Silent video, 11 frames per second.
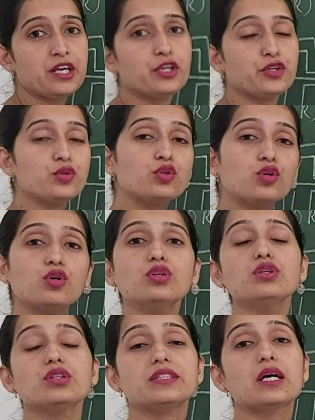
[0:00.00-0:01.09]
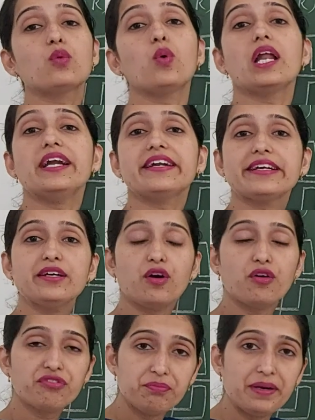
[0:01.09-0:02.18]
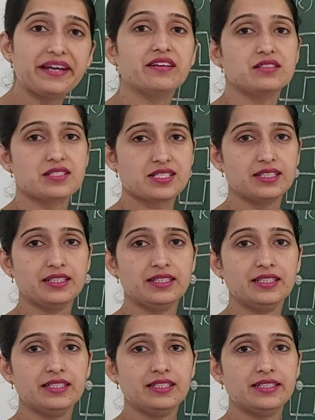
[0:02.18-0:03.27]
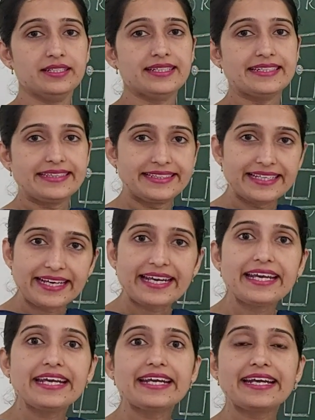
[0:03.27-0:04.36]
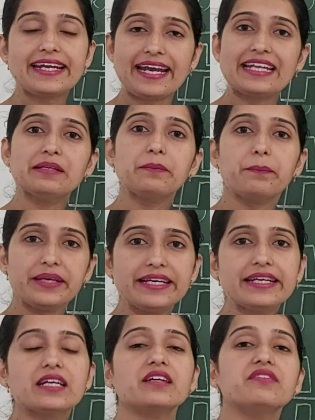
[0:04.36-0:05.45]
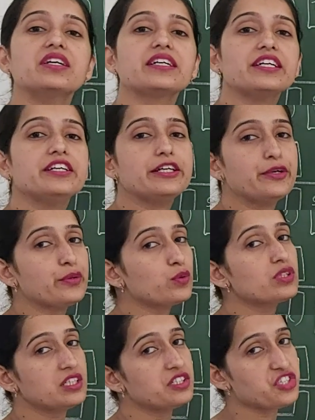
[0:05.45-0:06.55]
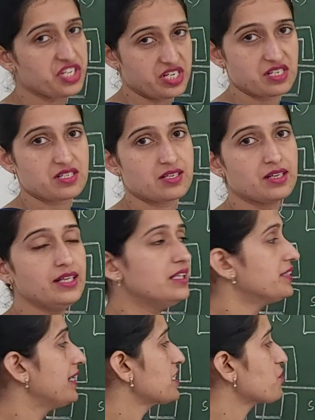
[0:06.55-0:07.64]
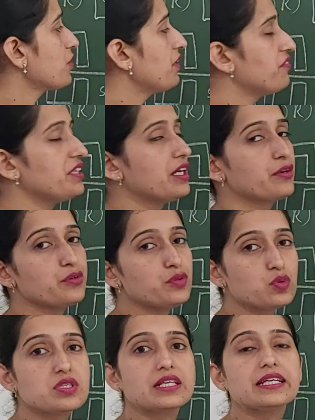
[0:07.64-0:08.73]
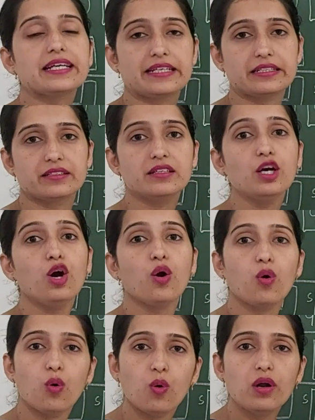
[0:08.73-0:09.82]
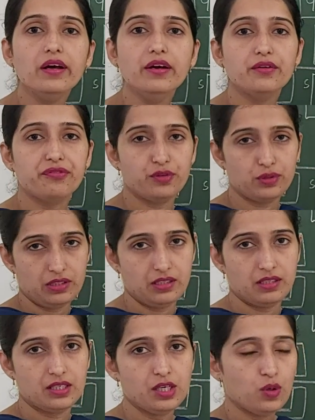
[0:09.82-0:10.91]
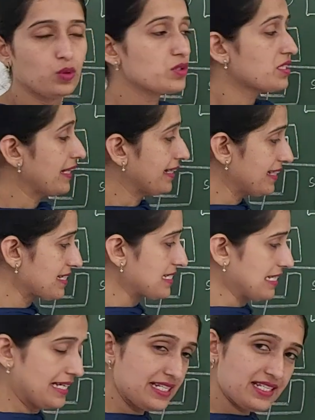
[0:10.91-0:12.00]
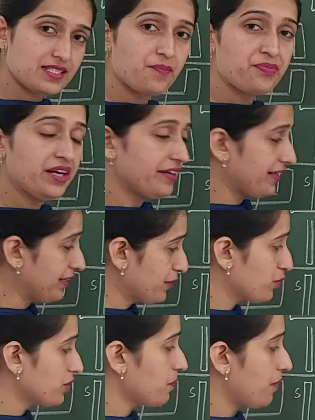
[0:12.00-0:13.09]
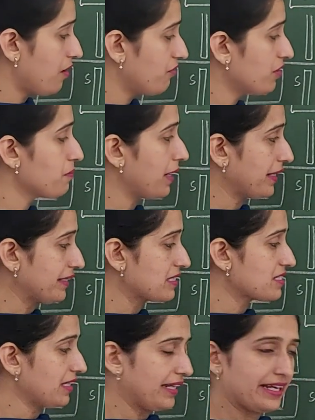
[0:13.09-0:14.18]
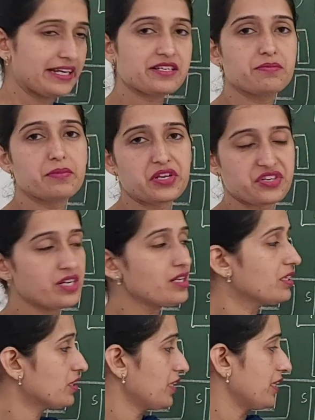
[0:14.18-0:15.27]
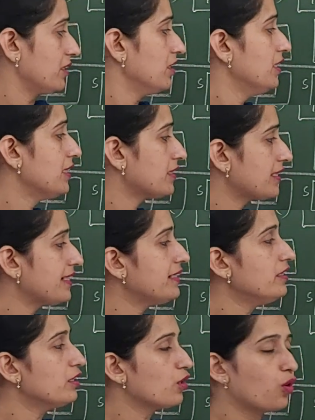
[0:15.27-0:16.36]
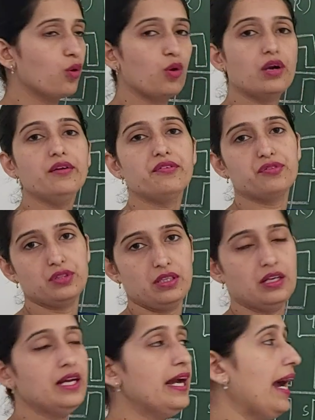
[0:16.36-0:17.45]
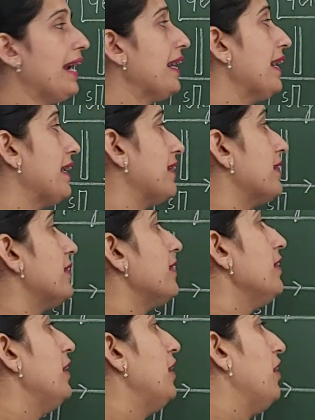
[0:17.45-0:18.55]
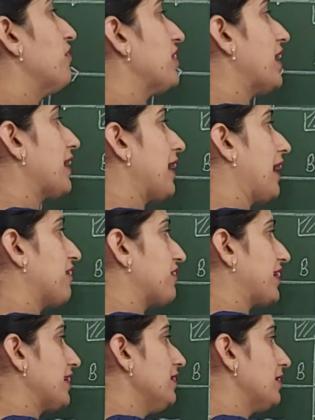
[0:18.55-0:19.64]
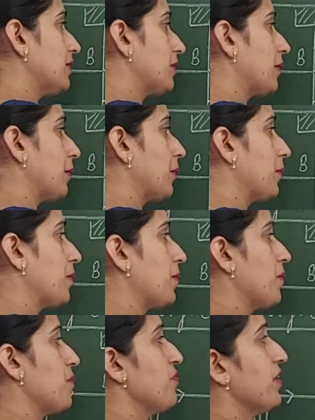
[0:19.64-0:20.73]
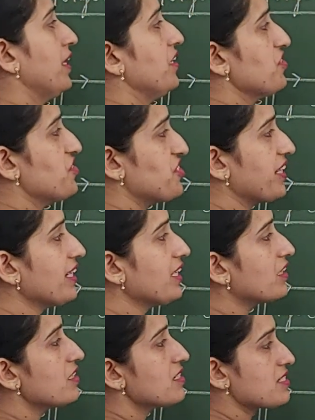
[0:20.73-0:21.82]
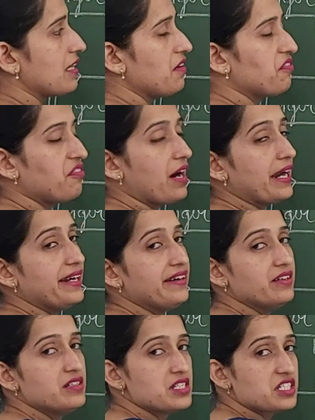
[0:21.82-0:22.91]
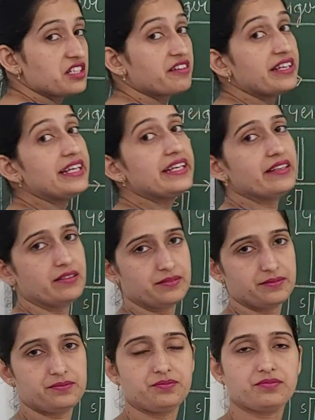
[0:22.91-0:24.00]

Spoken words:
You know the quality of metals. They can be converted into thin sheets. That's why we are using here gold foil, whose thickness is 10 to the power minus 8 meter thick, thin gold foil. And here we are having zinc sulfide screen.